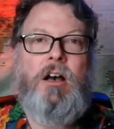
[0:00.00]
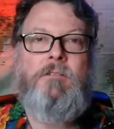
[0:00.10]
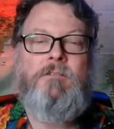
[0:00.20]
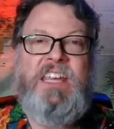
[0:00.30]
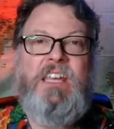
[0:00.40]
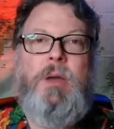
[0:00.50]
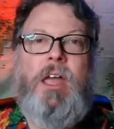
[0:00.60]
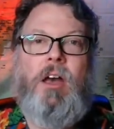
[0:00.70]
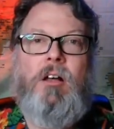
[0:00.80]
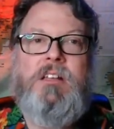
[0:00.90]

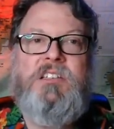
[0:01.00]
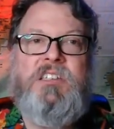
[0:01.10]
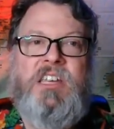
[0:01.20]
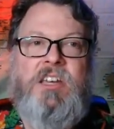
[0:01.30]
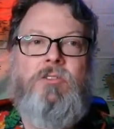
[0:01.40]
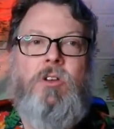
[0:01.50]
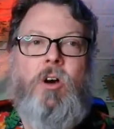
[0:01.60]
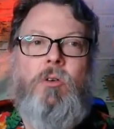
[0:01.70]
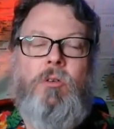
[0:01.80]
female is the hero.